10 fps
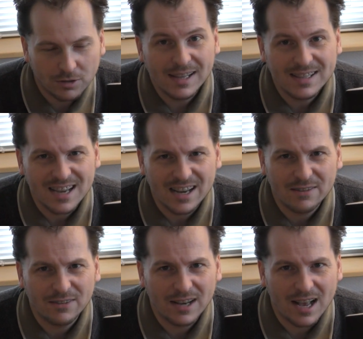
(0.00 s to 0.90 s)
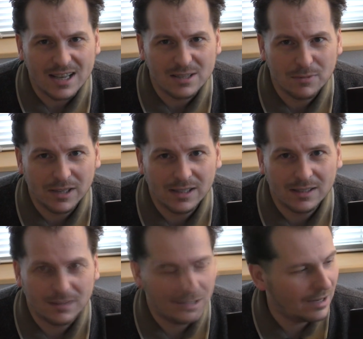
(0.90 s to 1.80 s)
It's kind of a last
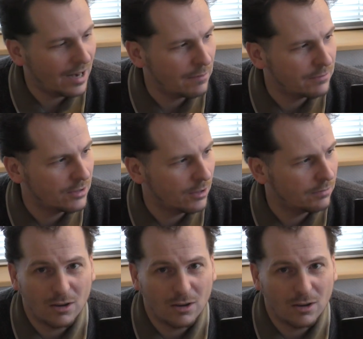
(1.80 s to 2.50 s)
minute laptop.